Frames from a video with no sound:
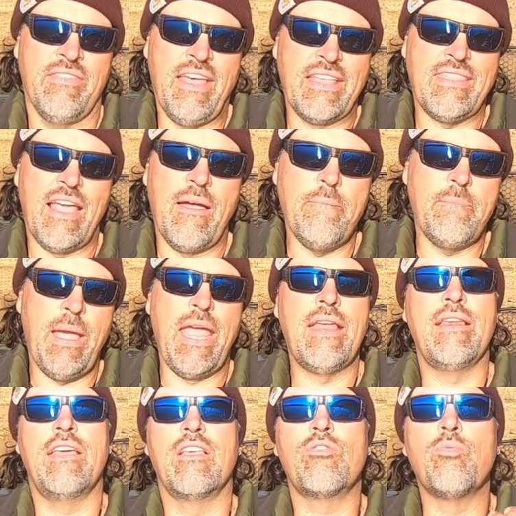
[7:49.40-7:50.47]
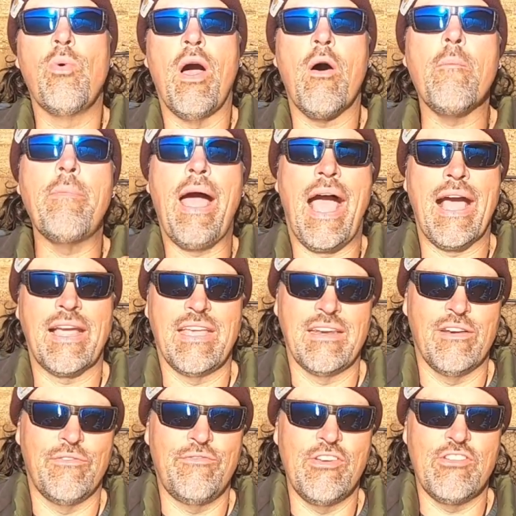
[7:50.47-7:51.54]
that that bait is well back
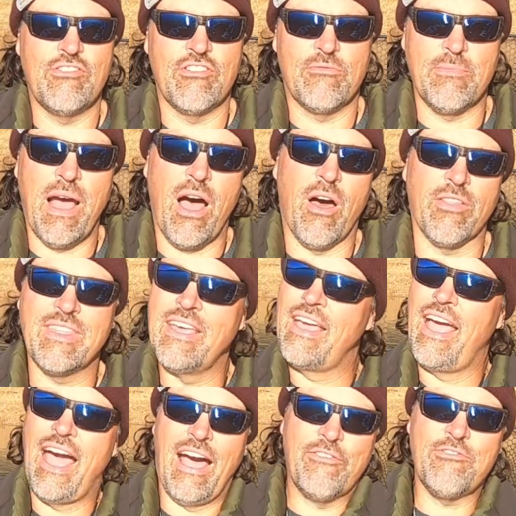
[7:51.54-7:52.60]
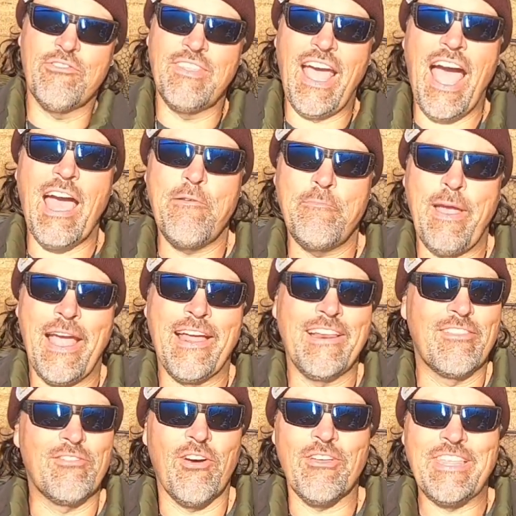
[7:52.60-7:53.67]
in the fish's mouth. After that, man,
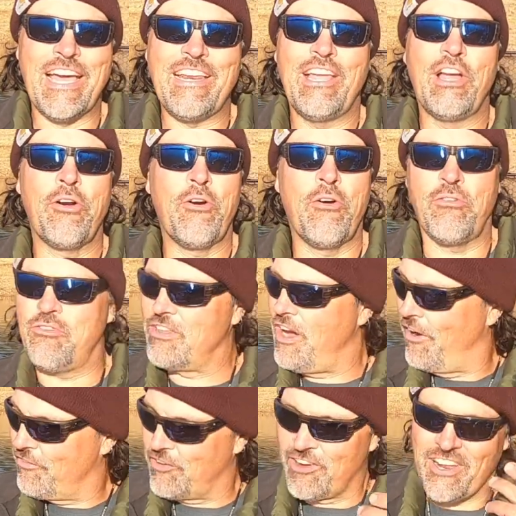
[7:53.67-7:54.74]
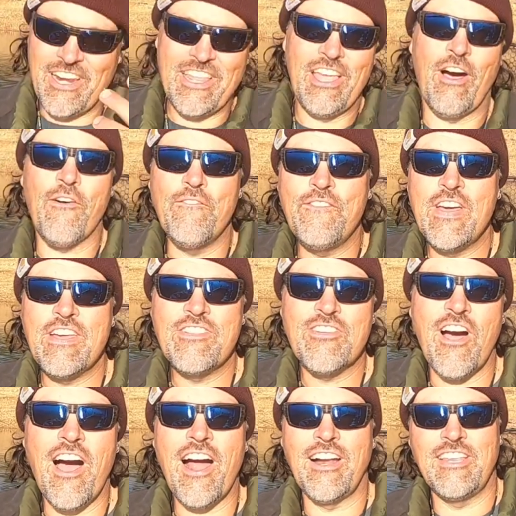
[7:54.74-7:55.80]
it's all that hero stuff. You're gonna yell, "Fish
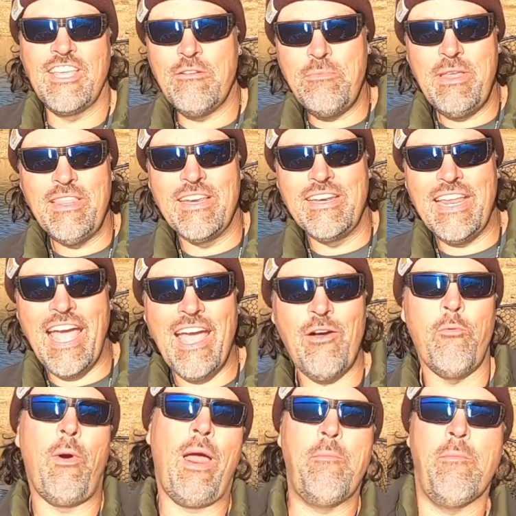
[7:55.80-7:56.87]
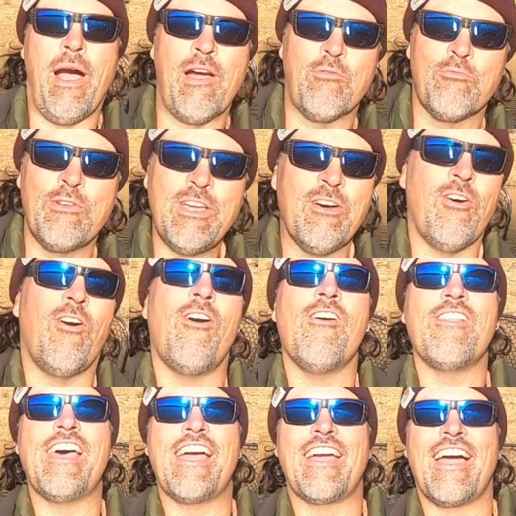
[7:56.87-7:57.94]
on, get me the net, wet my reel,"
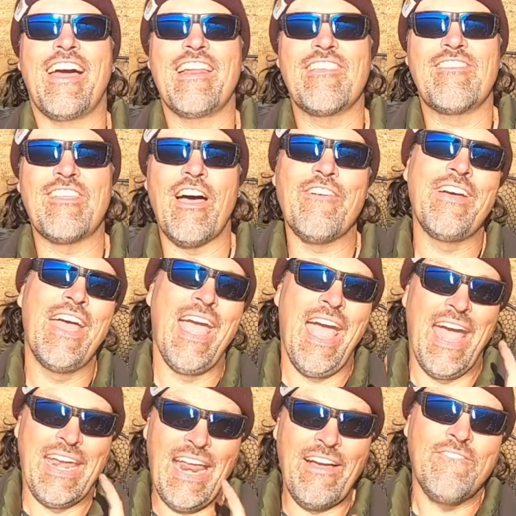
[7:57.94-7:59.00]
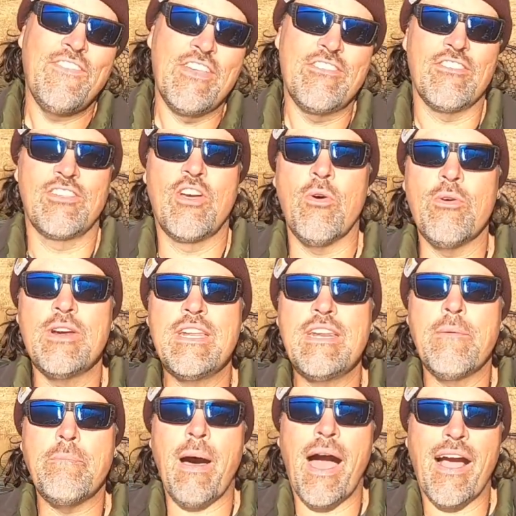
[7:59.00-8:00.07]
all that kind of stuff. And that fish is going in
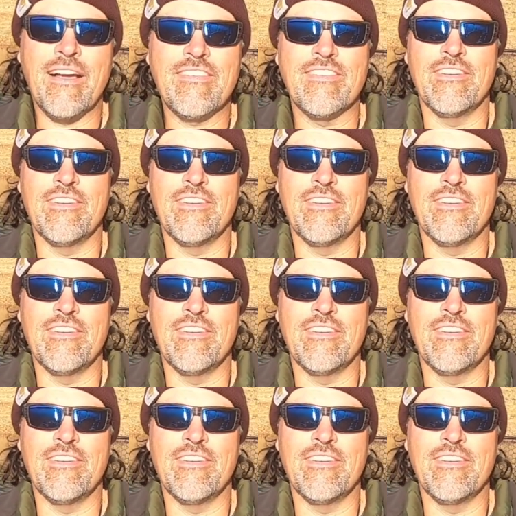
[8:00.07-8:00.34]
the box,